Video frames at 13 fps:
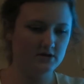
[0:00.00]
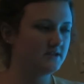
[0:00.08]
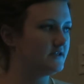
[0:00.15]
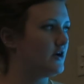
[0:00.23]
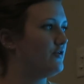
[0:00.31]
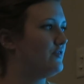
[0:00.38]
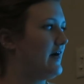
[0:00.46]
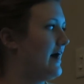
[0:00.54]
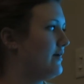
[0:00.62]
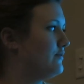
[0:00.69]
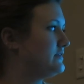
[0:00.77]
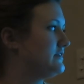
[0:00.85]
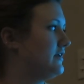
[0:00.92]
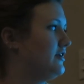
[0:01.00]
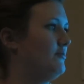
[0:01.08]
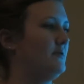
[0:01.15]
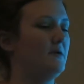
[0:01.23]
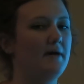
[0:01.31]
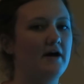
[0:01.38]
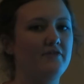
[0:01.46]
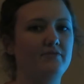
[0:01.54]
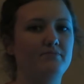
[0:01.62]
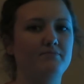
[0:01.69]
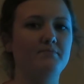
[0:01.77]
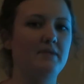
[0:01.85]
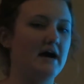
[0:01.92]
So that was a little bit about
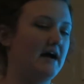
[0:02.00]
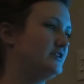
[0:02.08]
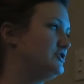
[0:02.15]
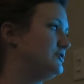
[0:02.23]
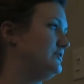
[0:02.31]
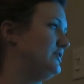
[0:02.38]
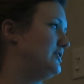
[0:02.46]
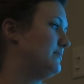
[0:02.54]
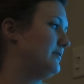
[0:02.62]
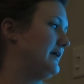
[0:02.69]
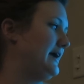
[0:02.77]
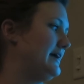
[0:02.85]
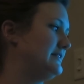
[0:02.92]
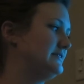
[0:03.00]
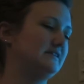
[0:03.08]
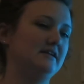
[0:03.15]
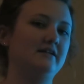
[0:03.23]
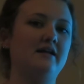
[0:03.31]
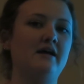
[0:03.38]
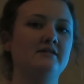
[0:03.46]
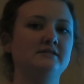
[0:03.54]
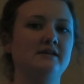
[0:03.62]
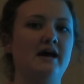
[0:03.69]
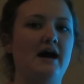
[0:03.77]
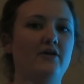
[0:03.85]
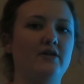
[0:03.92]
my 2 unit plans and
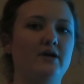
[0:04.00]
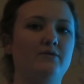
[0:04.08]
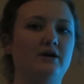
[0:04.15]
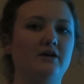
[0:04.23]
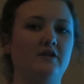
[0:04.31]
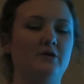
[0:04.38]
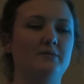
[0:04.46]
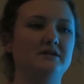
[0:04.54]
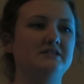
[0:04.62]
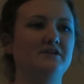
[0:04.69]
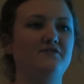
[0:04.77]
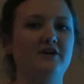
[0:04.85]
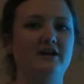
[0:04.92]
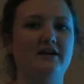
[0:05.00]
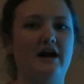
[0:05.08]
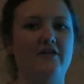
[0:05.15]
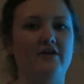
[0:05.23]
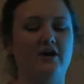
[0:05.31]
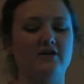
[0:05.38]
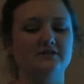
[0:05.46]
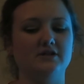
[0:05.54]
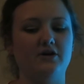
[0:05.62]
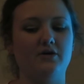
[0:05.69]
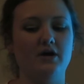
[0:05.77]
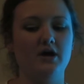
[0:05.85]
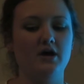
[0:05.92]
how they were a little bit different, how they
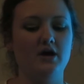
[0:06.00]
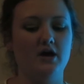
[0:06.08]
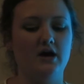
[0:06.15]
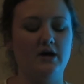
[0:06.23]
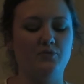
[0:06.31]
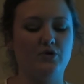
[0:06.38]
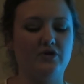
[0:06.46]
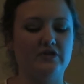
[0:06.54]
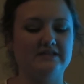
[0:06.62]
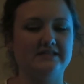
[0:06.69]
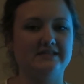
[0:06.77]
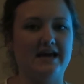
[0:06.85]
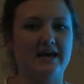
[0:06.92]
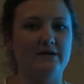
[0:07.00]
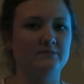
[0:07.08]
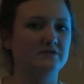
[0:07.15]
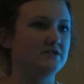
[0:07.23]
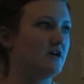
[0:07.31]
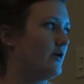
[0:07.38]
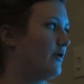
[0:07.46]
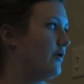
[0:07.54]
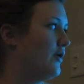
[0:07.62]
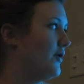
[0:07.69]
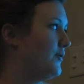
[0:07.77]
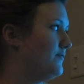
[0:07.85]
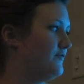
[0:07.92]
also were the same. So
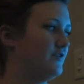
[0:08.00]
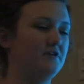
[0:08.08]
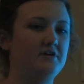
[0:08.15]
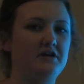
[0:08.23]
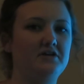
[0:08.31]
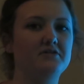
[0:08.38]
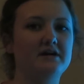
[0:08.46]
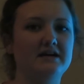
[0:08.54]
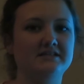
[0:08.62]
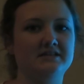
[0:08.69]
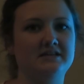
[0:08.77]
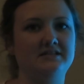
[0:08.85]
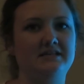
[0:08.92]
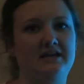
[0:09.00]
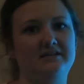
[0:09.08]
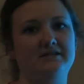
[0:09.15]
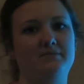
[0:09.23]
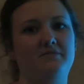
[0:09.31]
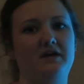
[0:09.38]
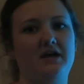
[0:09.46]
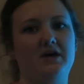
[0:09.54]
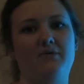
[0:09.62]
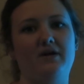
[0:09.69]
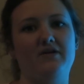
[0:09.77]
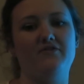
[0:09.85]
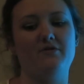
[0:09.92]
hopefully you guys can take something
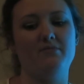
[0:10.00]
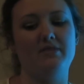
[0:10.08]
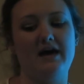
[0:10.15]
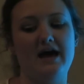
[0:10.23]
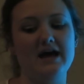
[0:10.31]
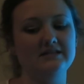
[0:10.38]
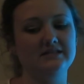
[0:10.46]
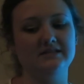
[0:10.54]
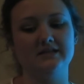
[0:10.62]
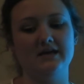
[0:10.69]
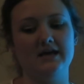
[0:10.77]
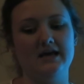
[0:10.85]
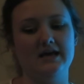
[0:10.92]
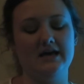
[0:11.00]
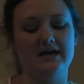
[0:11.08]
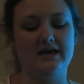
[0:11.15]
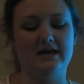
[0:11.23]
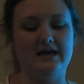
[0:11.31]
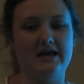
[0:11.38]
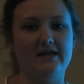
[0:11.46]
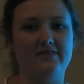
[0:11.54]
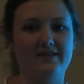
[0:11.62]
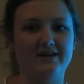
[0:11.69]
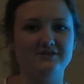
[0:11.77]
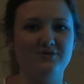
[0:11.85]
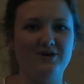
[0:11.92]
away from that. And
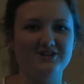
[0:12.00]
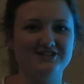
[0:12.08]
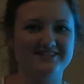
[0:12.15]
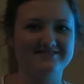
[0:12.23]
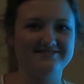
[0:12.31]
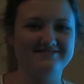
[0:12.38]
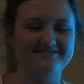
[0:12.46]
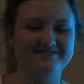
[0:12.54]
thanks for watching.